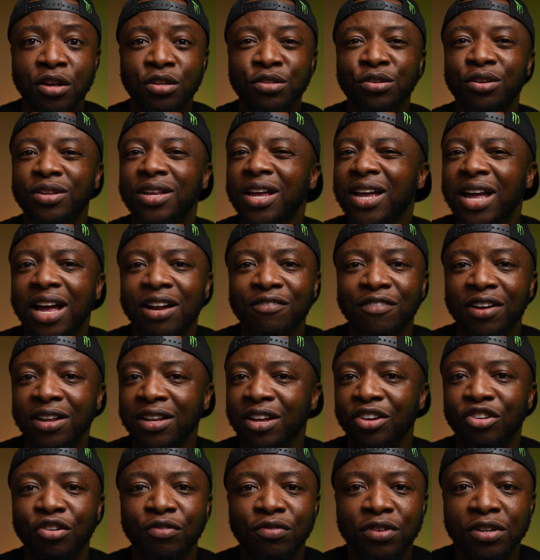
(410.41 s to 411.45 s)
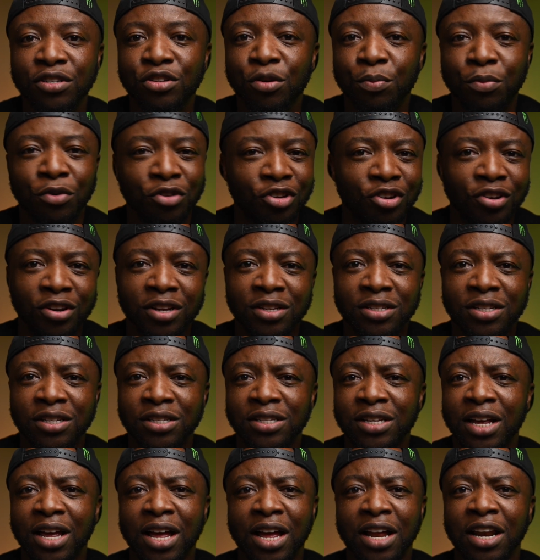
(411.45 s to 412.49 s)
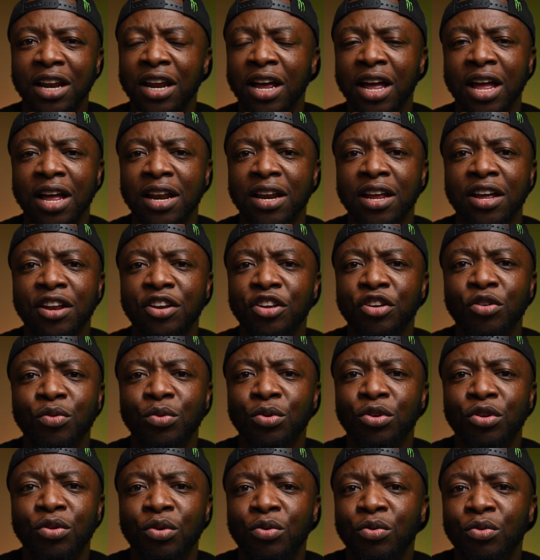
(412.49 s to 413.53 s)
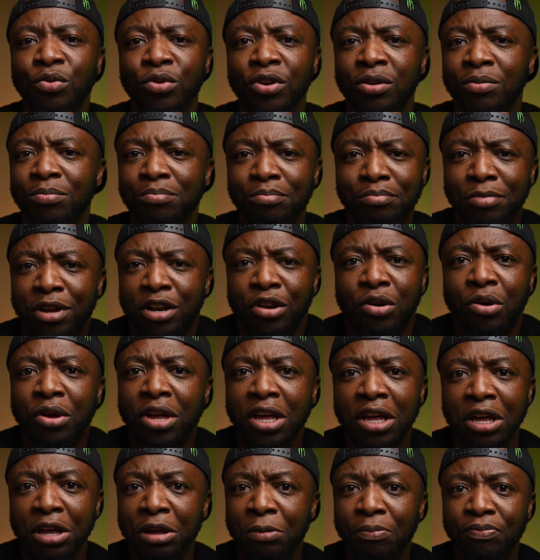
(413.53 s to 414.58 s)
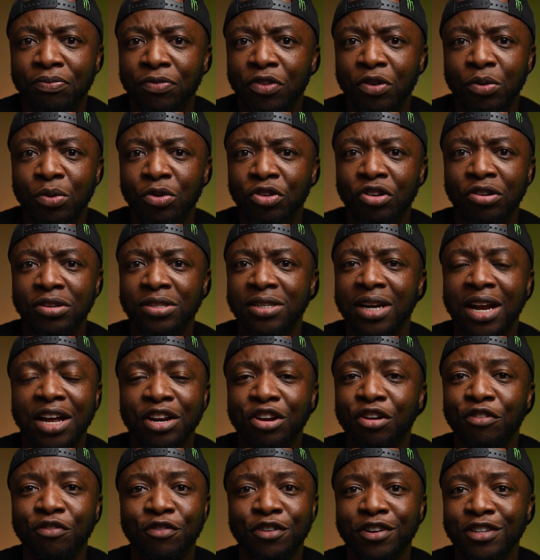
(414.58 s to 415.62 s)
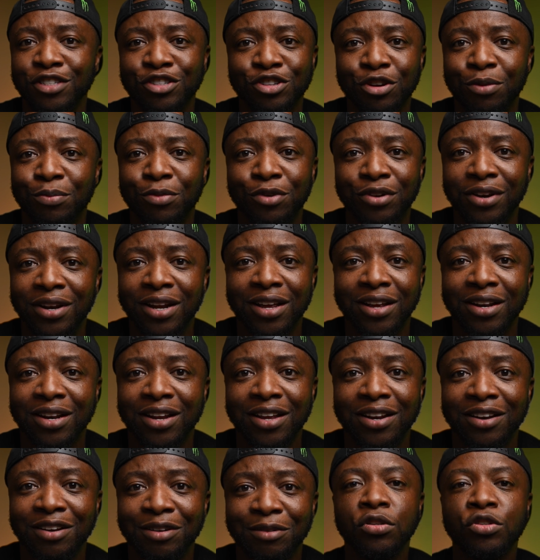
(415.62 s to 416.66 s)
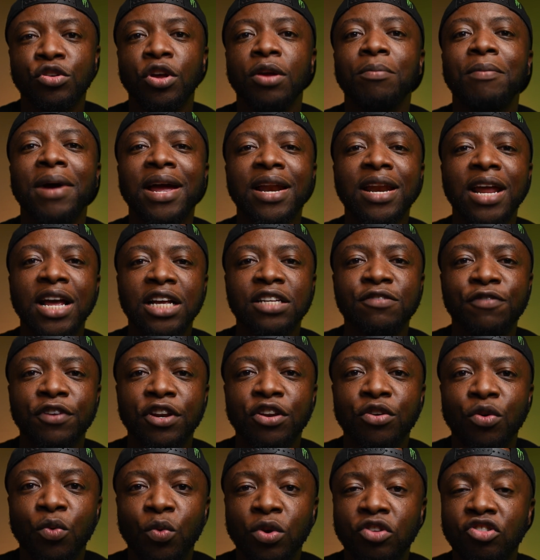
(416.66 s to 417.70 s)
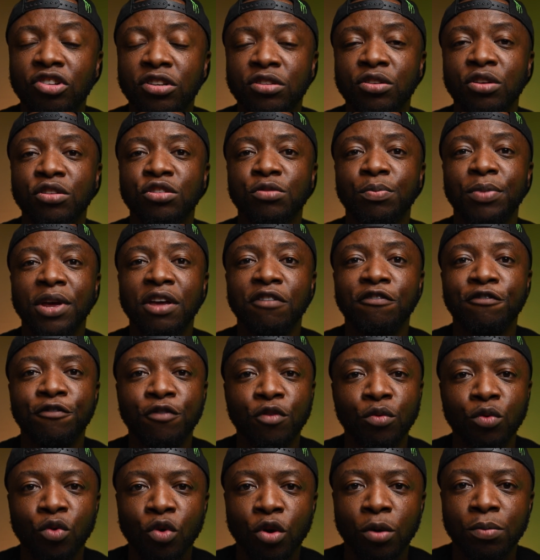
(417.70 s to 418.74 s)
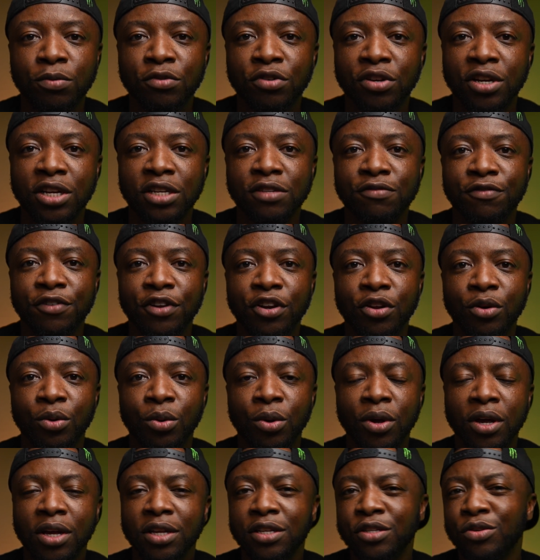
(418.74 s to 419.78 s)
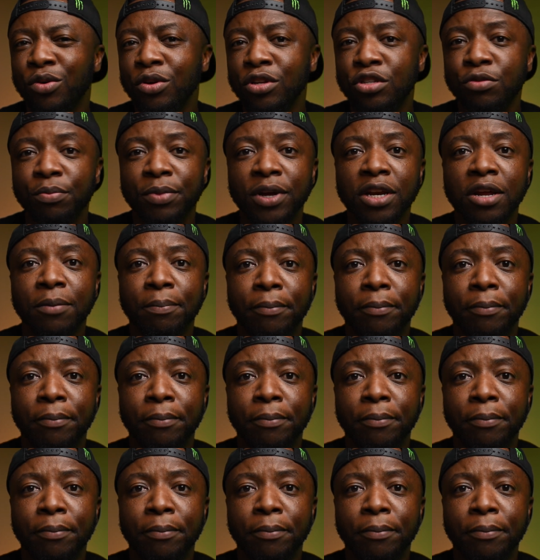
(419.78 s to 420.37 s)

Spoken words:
So take advantage of these opportunities there, and then you could be lucky. You will just land your first job on LinkedIn. So in my next video, which is going to be a follow-up to this video, it's going to be the